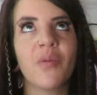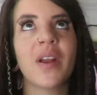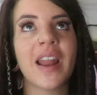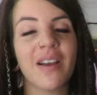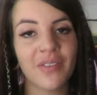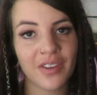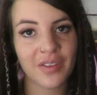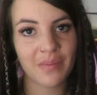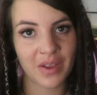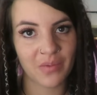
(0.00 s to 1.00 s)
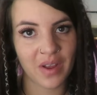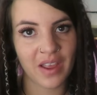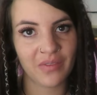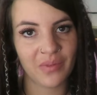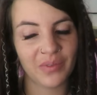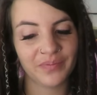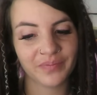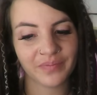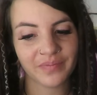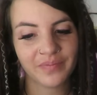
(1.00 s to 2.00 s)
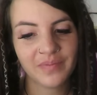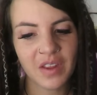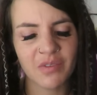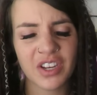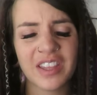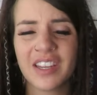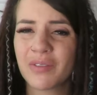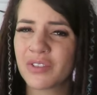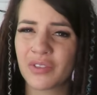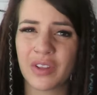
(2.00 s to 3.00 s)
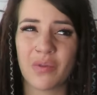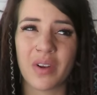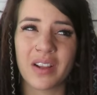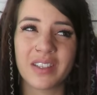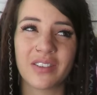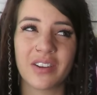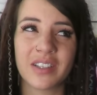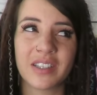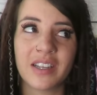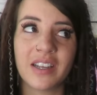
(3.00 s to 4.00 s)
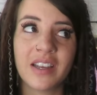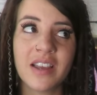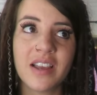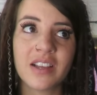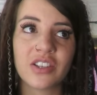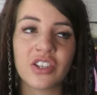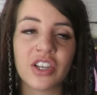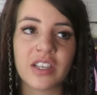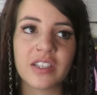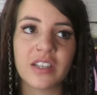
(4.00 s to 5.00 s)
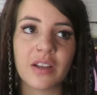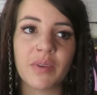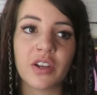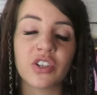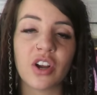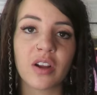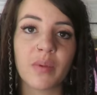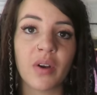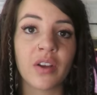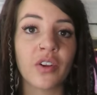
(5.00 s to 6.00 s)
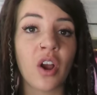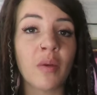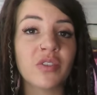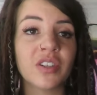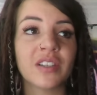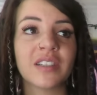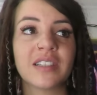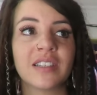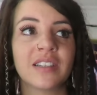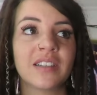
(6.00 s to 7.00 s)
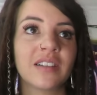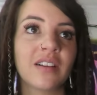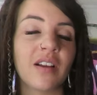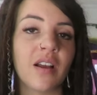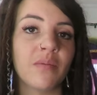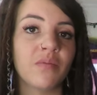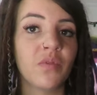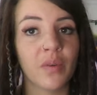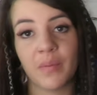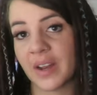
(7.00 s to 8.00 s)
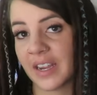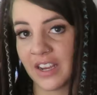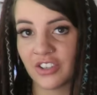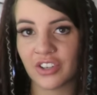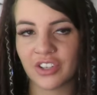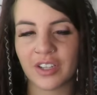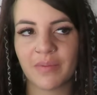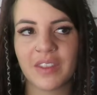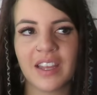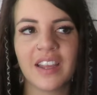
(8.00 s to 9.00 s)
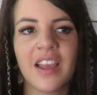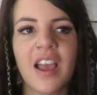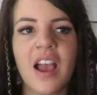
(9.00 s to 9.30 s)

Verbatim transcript: Whenever the midwife, which I think was only once, honestly, suggested that we could talk about other options um, for medication or something,